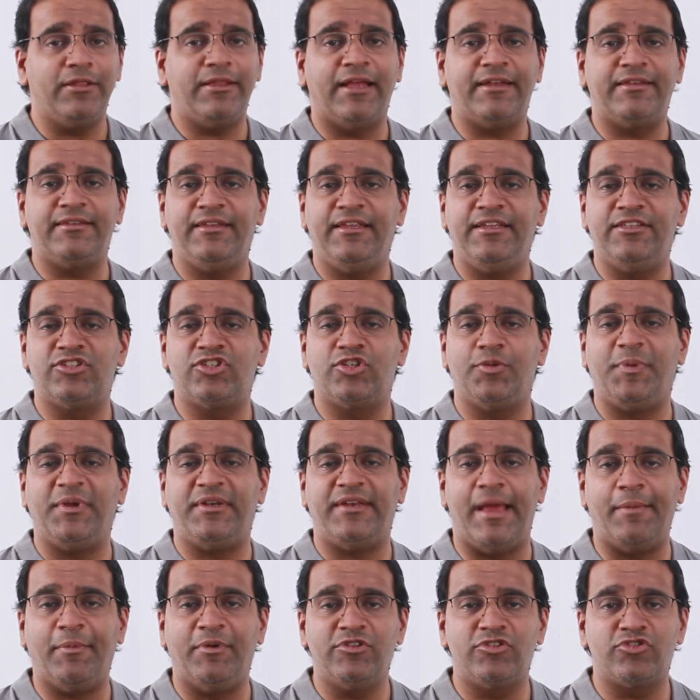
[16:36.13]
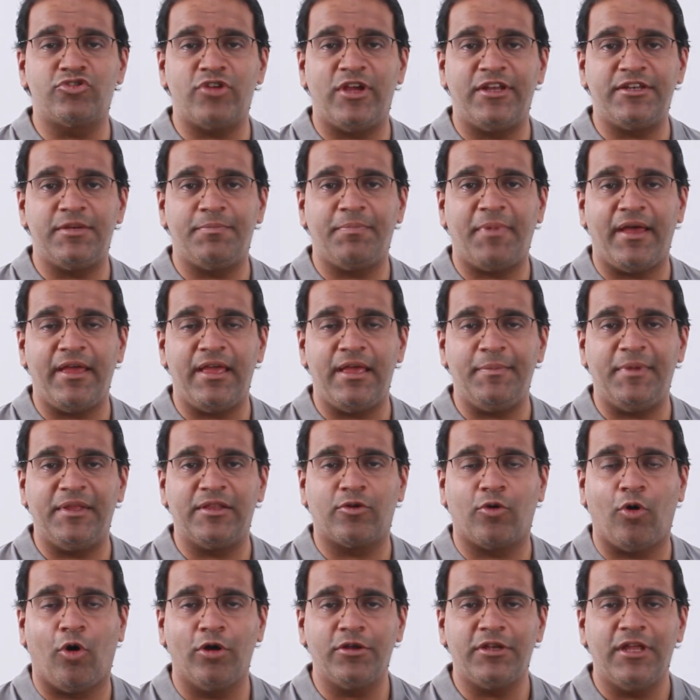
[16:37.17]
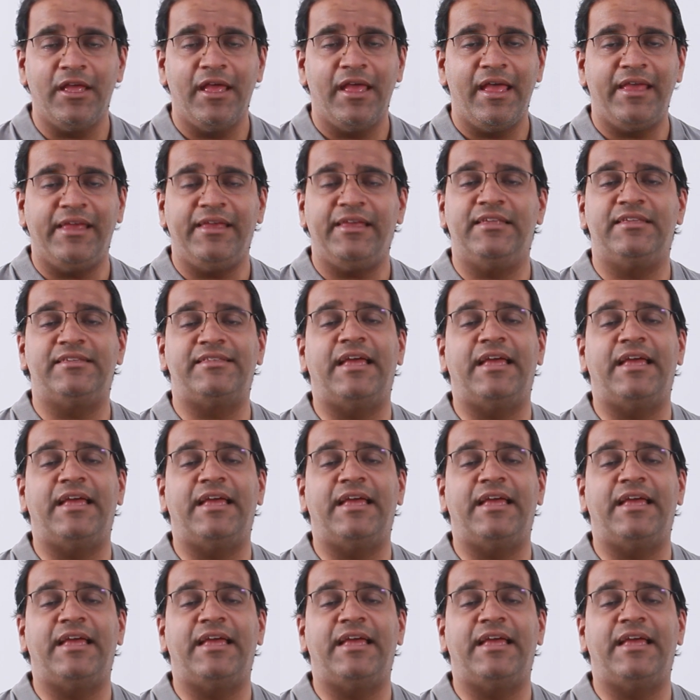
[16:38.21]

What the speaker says: All that needs to be demonstrated by him in court